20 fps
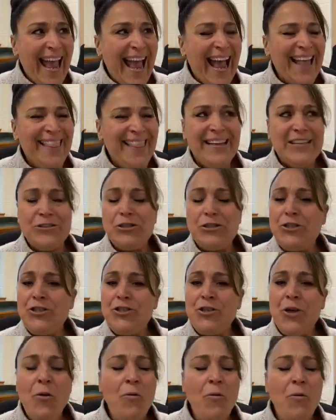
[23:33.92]
And there's
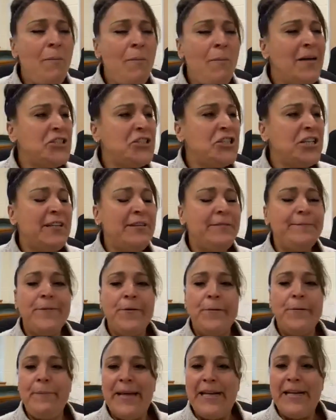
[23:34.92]
so much
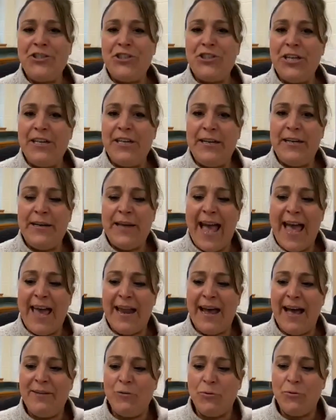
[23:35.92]
information, and
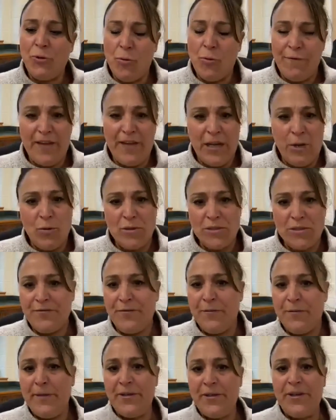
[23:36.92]
I don't know if
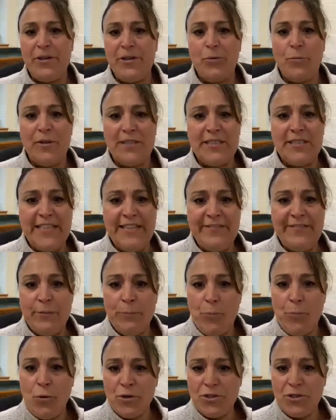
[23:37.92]

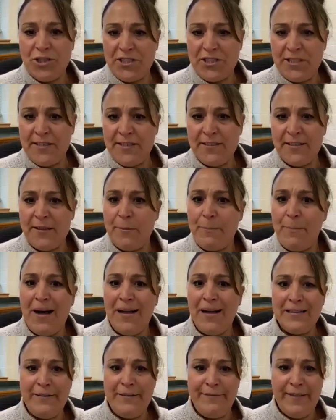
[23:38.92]
even Porges's and the
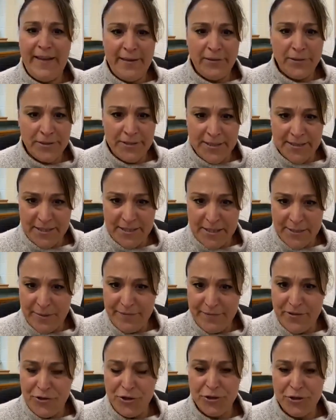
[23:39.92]
polyvagal system,
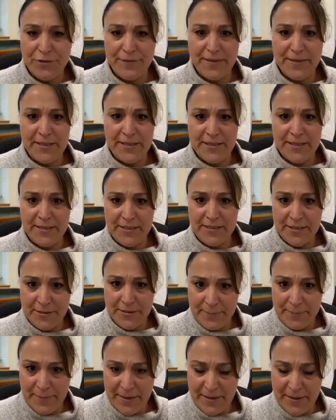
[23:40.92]
nervous
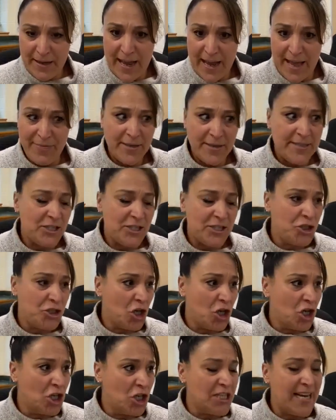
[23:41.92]
system, and the and the
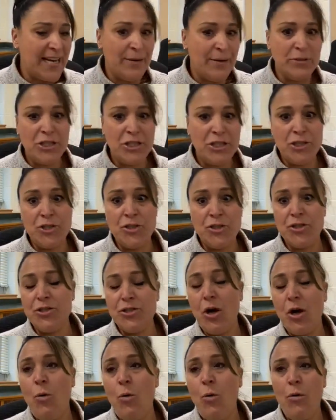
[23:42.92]
discharge, and it was
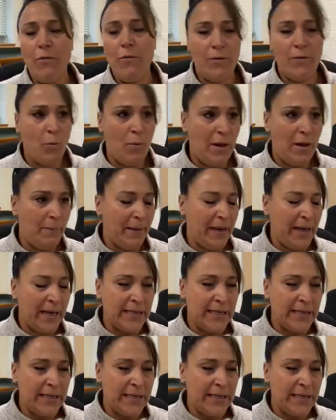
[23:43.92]
so overwhelming.